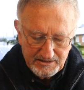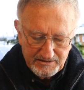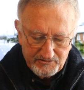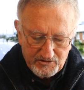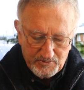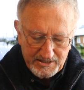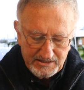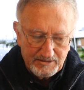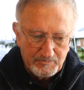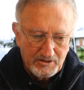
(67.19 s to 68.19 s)
for when
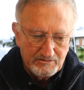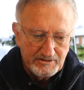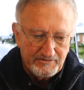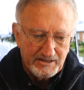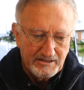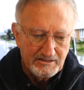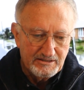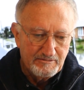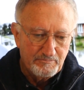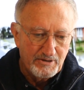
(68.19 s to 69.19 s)
the Buller River
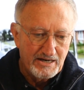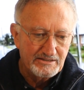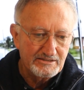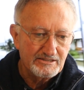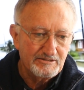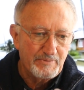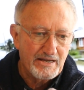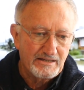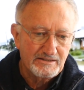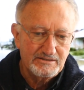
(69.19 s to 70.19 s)
breaks its banks